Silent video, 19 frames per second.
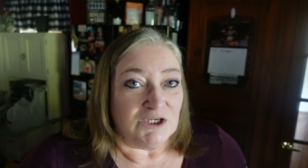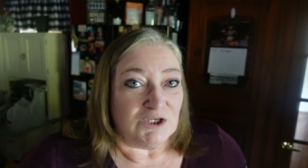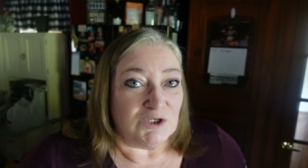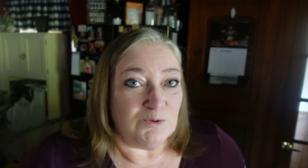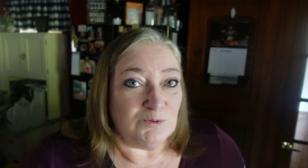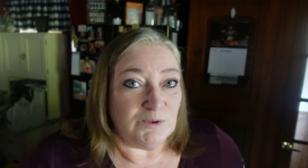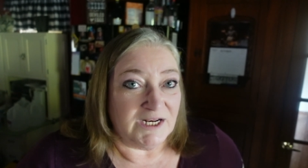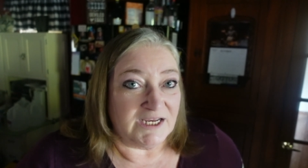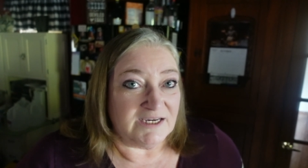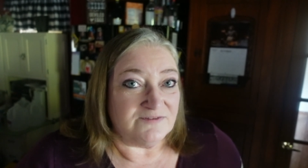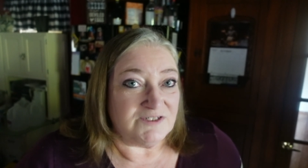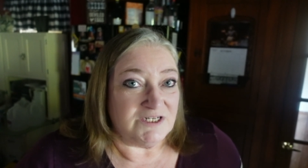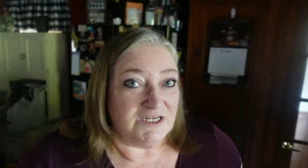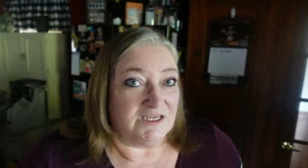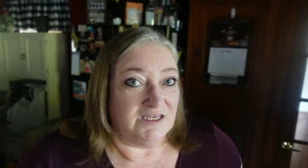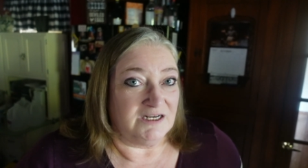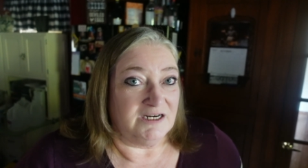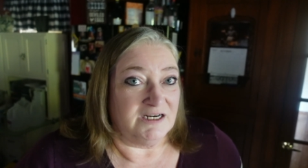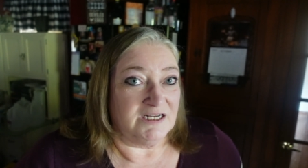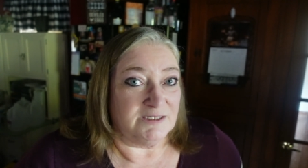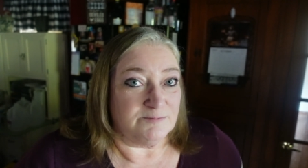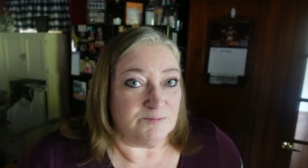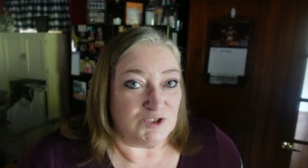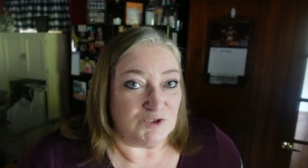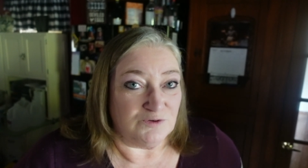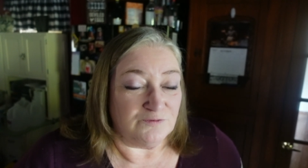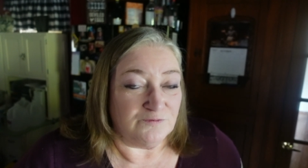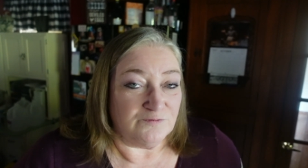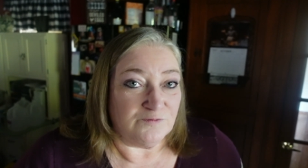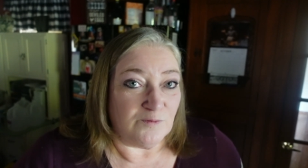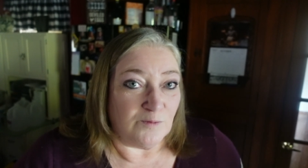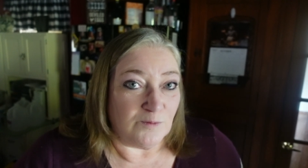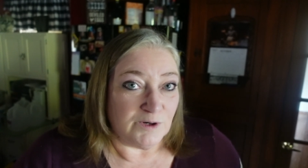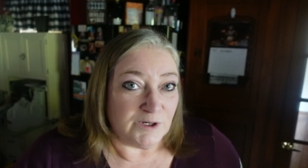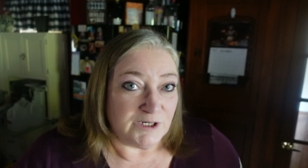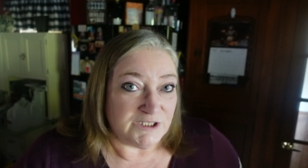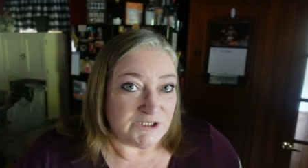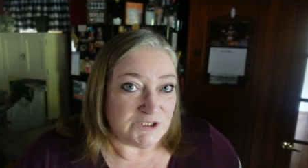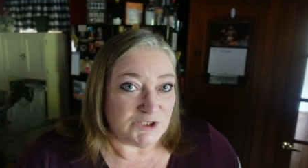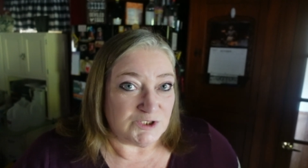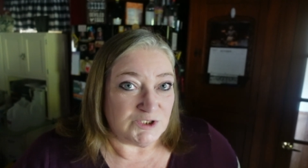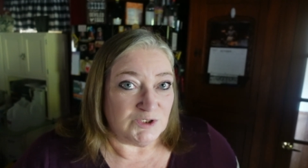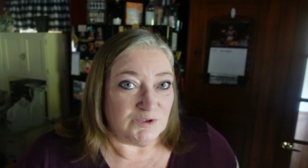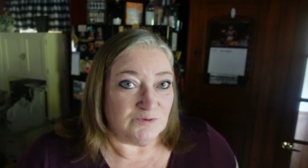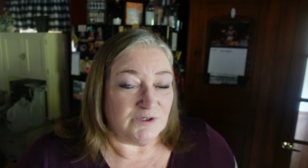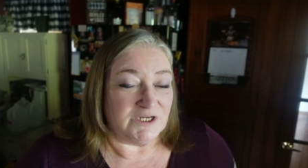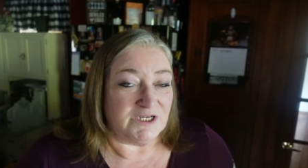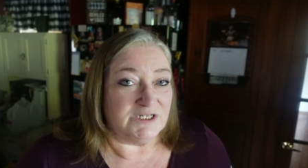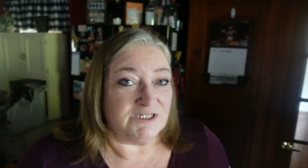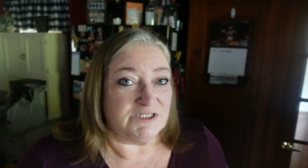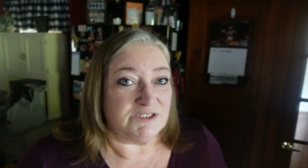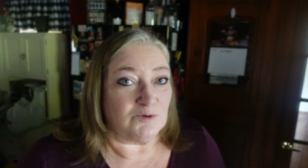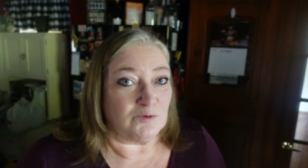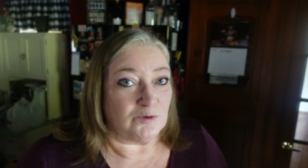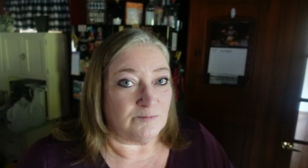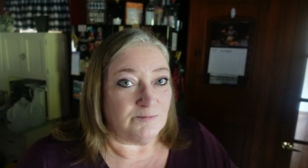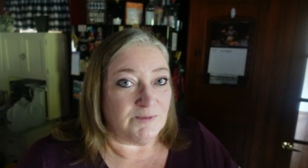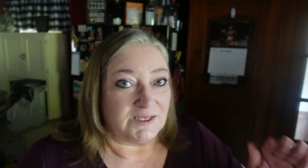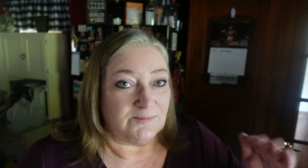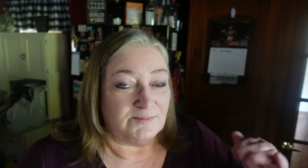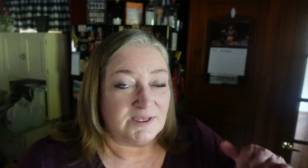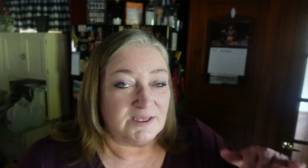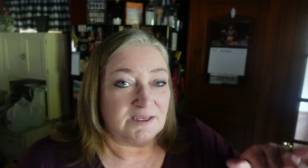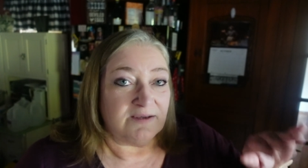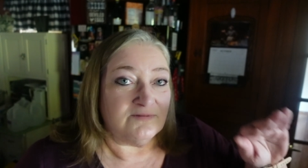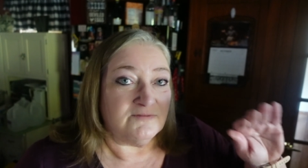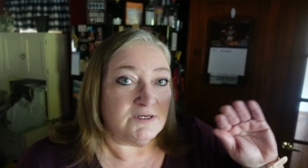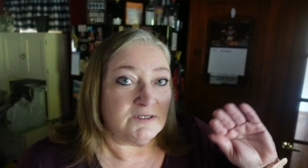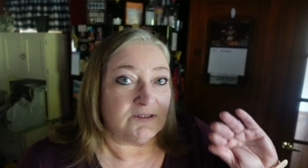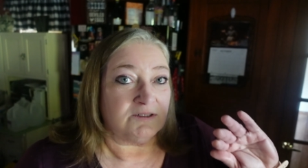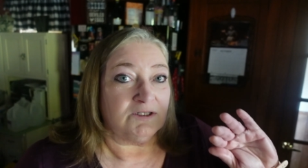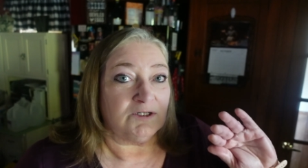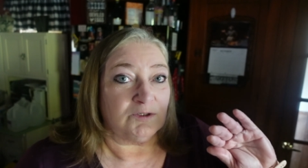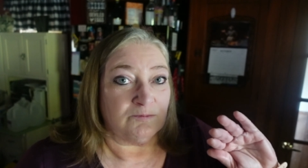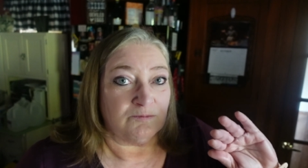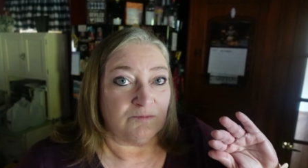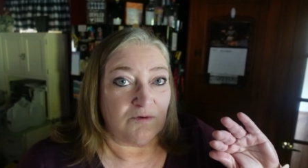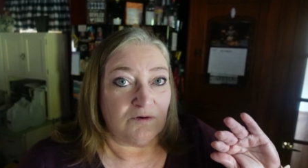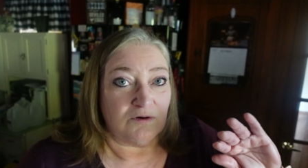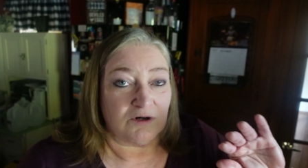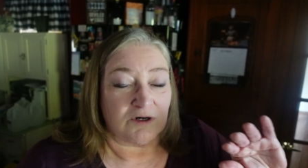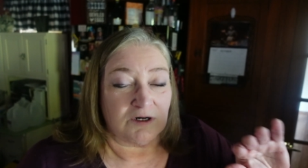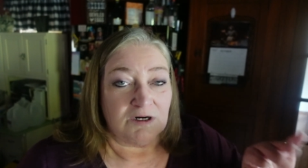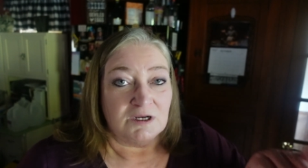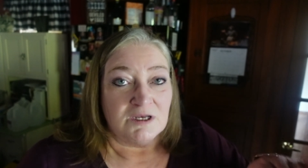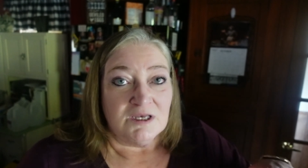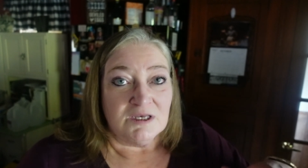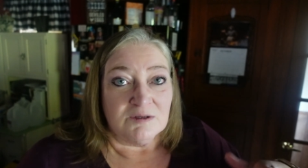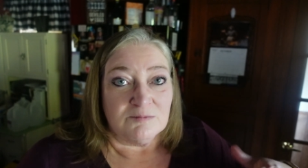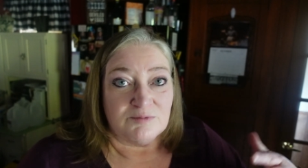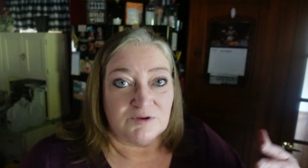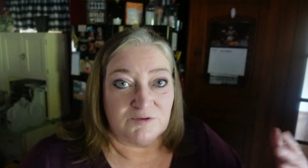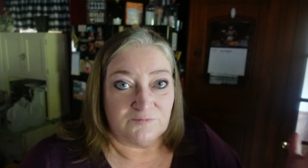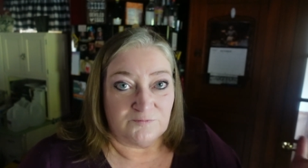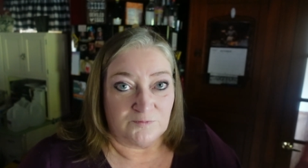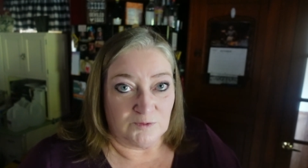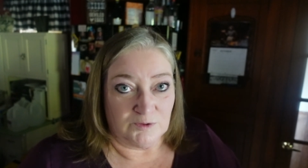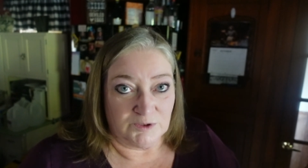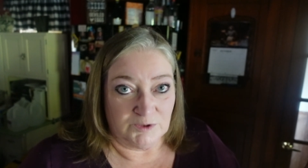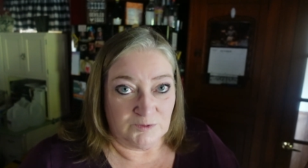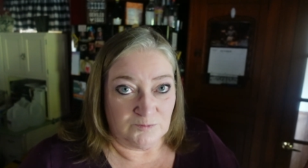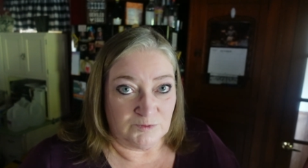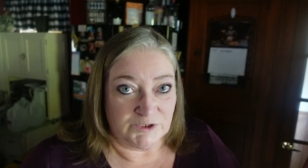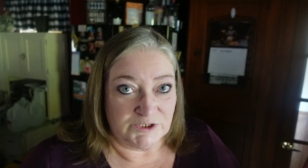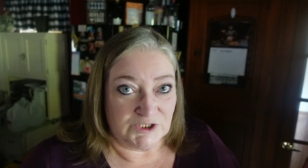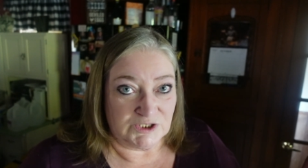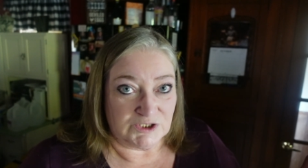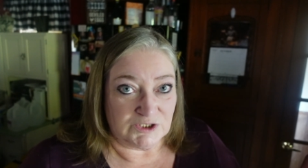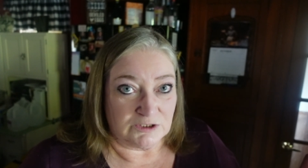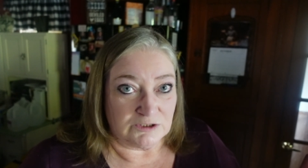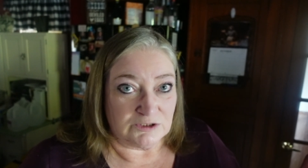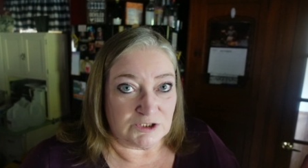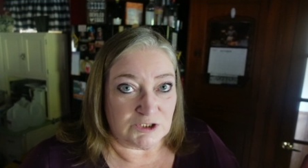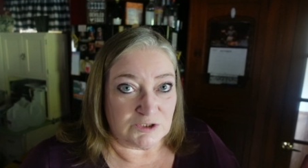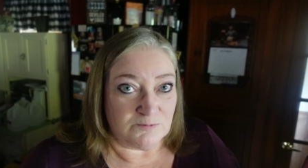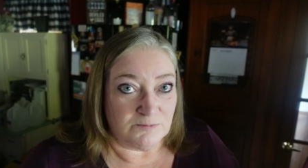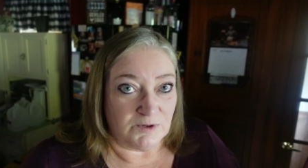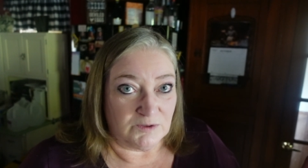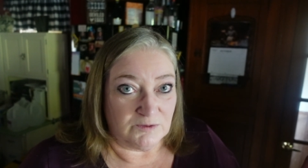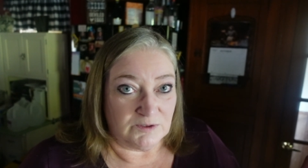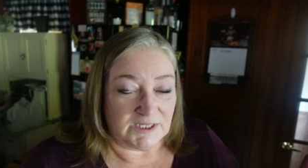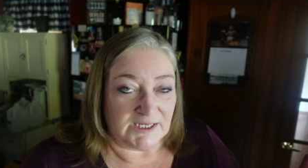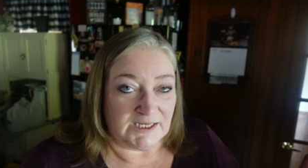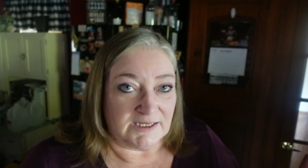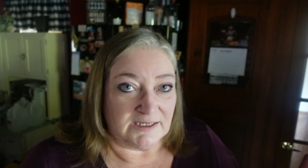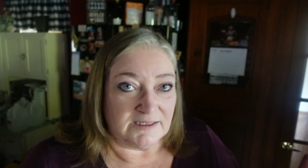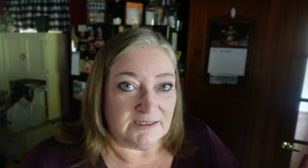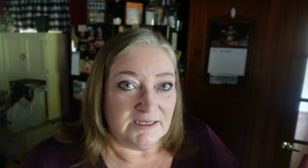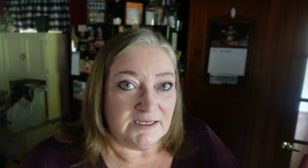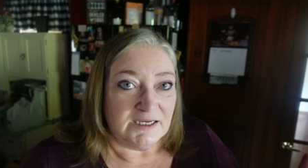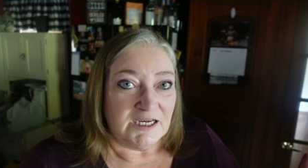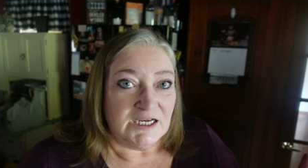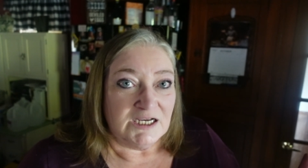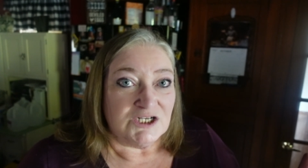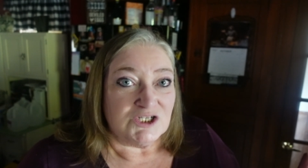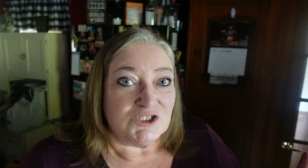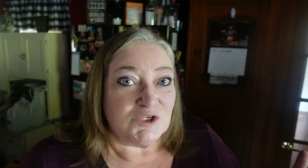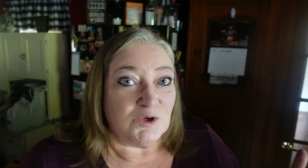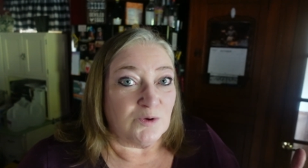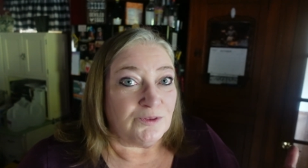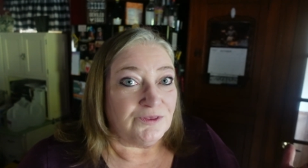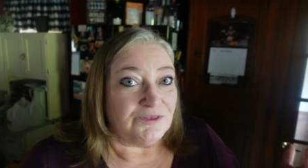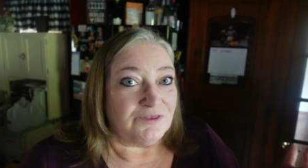You would have to get it up to 400 degrees or maybe even a little more before it would start smoking. So